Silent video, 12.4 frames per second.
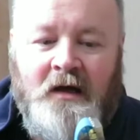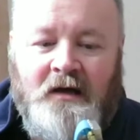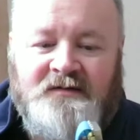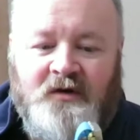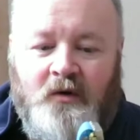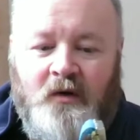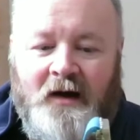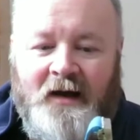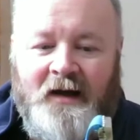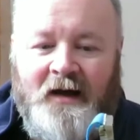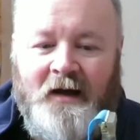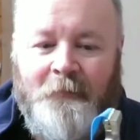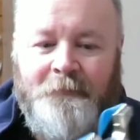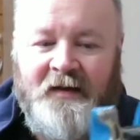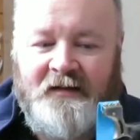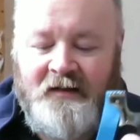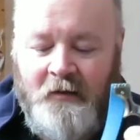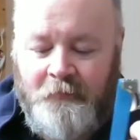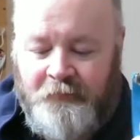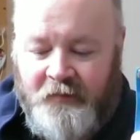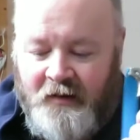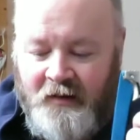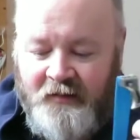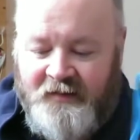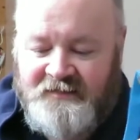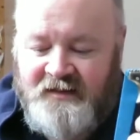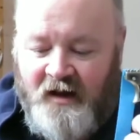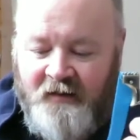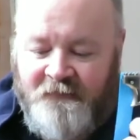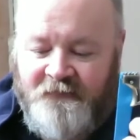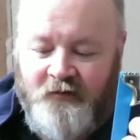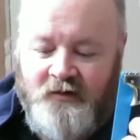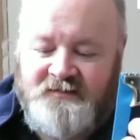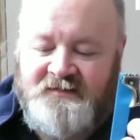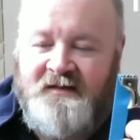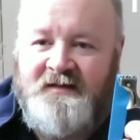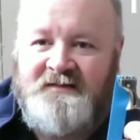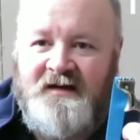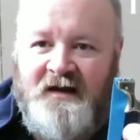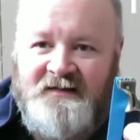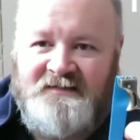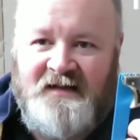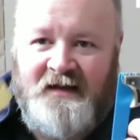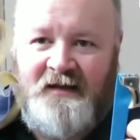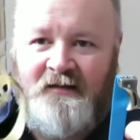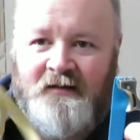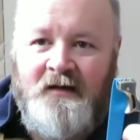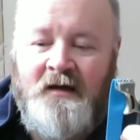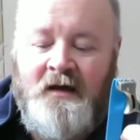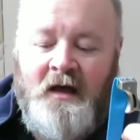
So I picked up this guy first and this guy second,